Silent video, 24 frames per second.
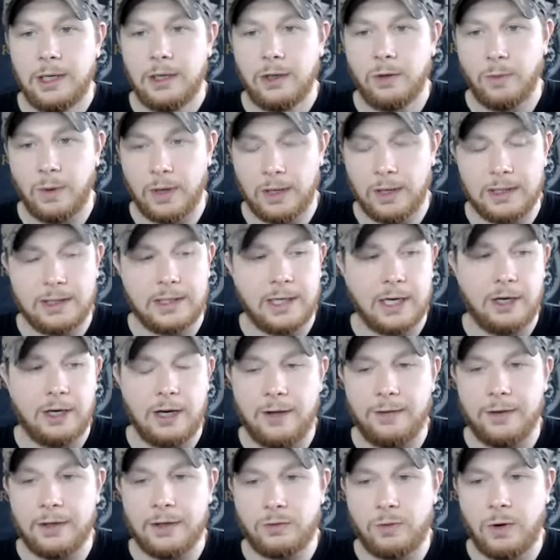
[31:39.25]
You want to continue
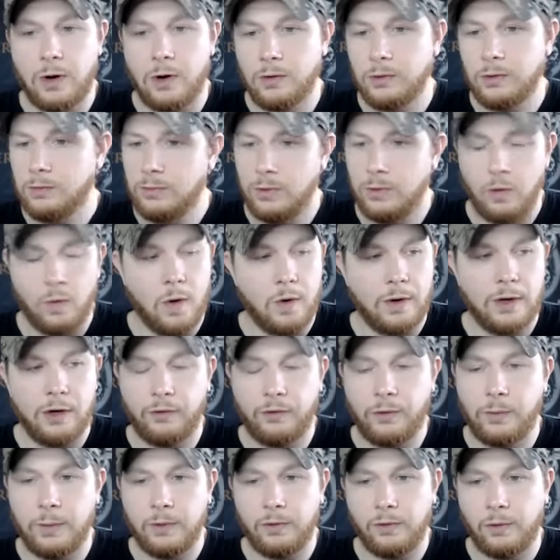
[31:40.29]
down this road? You won't hear
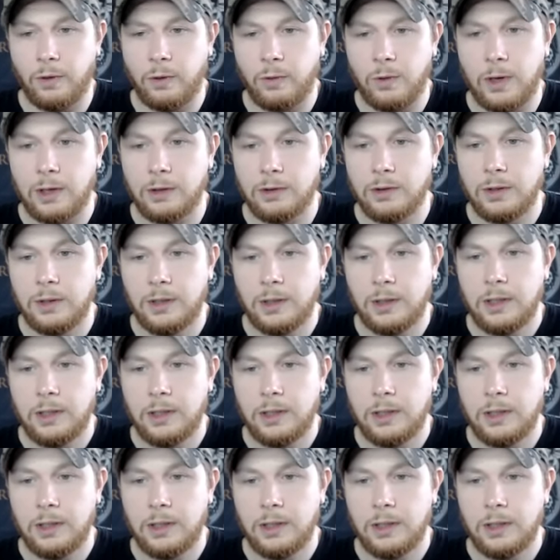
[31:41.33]
from me for a while.